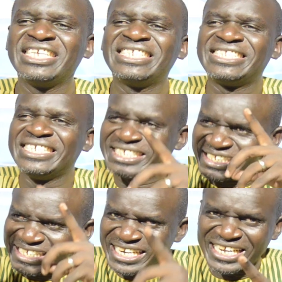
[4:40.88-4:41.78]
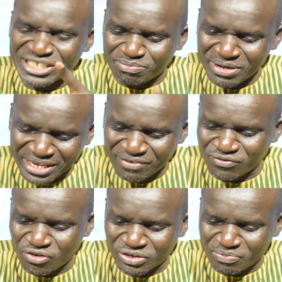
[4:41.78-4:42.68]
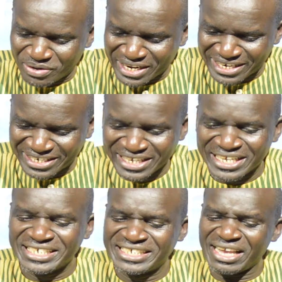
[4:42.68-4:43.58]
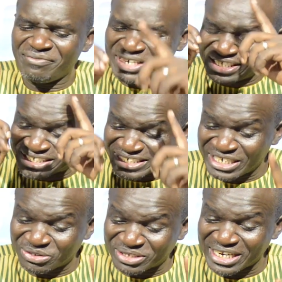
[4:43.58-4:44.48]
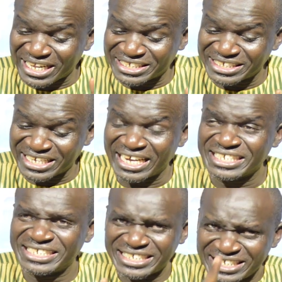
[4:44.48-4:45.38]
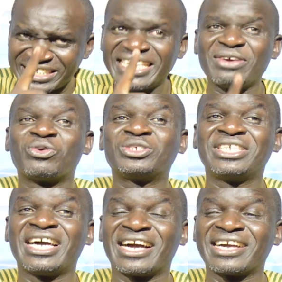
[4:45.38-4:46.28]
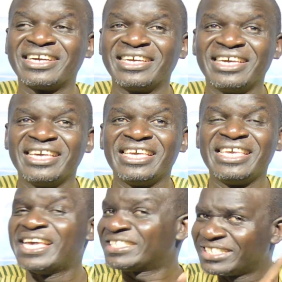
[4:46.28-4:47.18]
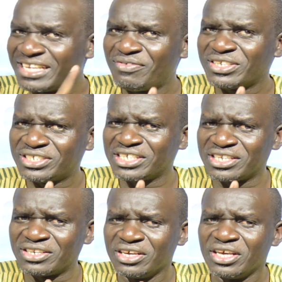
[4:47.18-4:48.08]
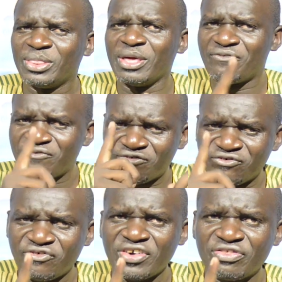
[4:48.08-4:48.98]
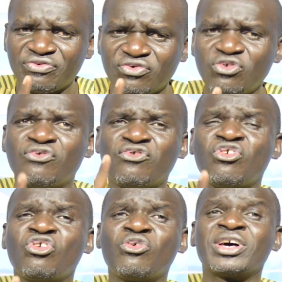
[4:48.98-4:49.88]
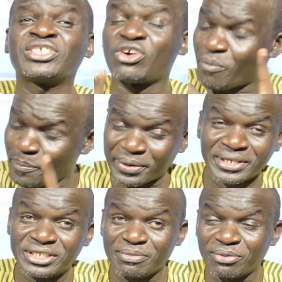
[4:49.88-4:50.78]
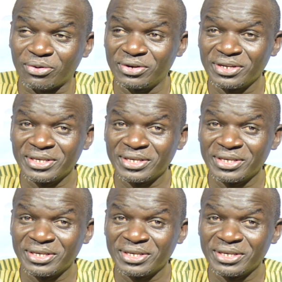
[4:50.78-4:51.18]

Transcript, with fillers: his descendants begging for bread. David is trying to tell us here, since he was young, he has never seen the faithful followers or principle